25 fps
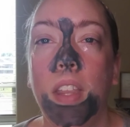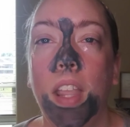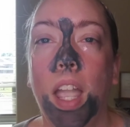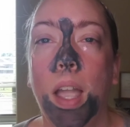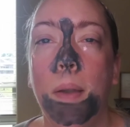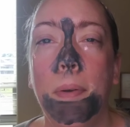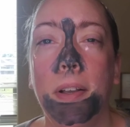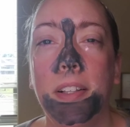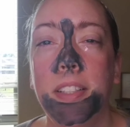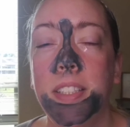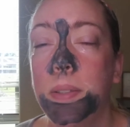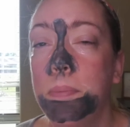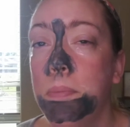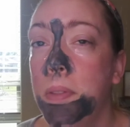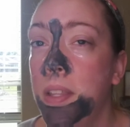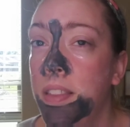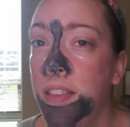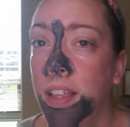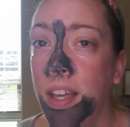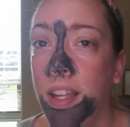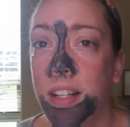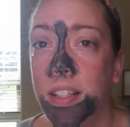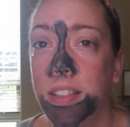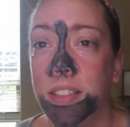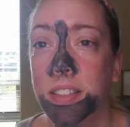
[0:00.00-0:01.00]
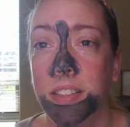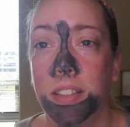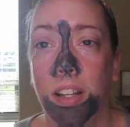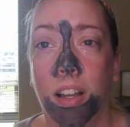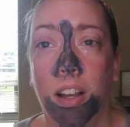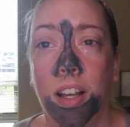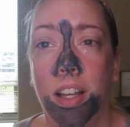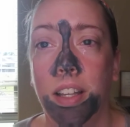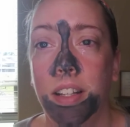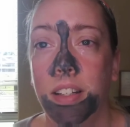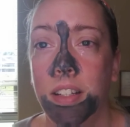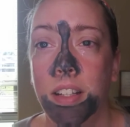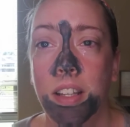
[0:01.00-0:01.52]
about something that is
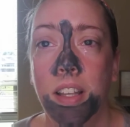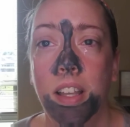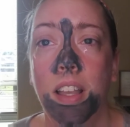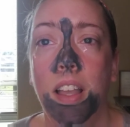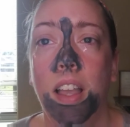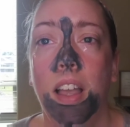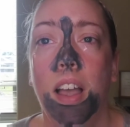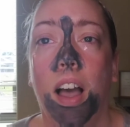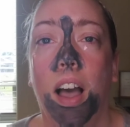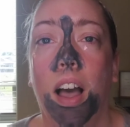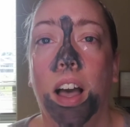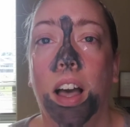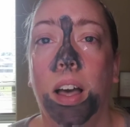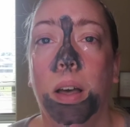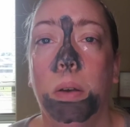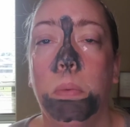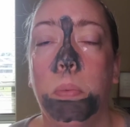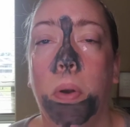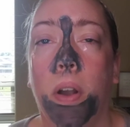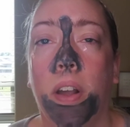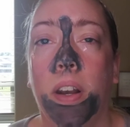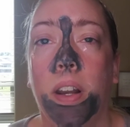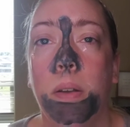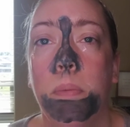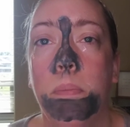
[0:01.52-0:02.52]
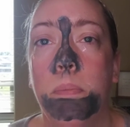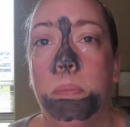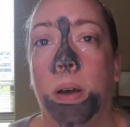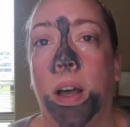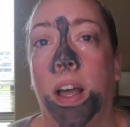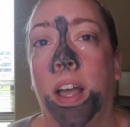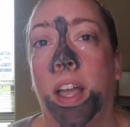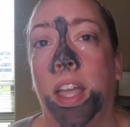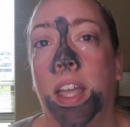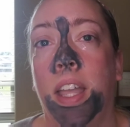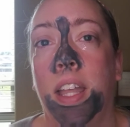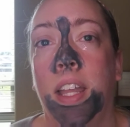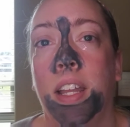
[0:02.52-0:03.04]
not brought up
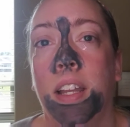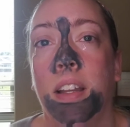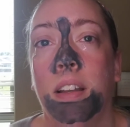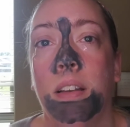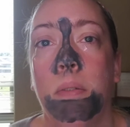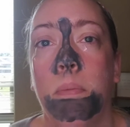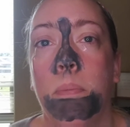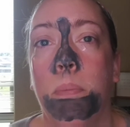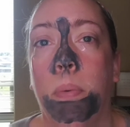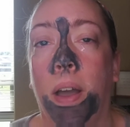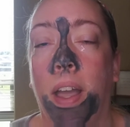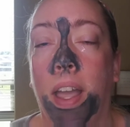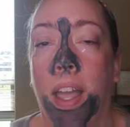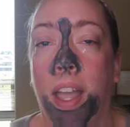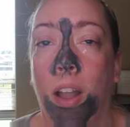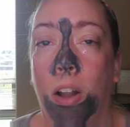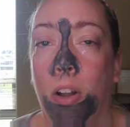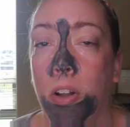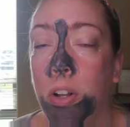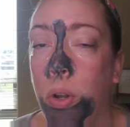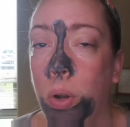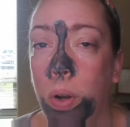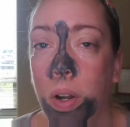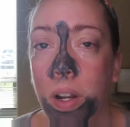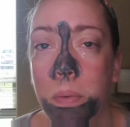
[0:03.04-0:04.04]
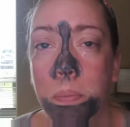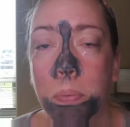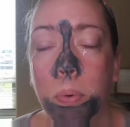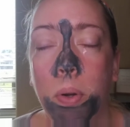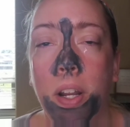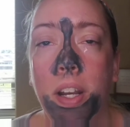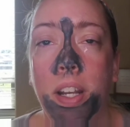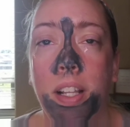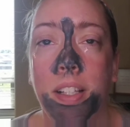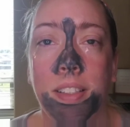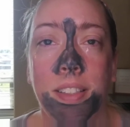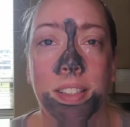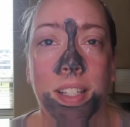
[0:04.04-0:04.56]
by our
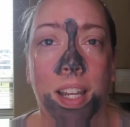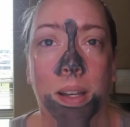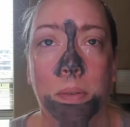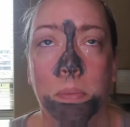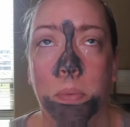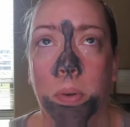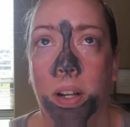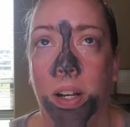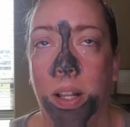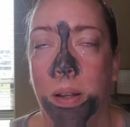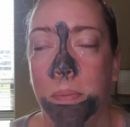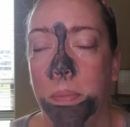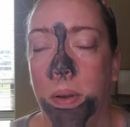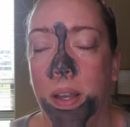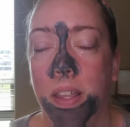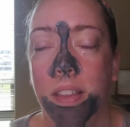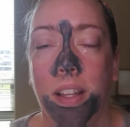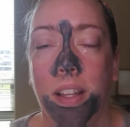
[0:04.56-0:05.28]
corporate. It's not brought up by the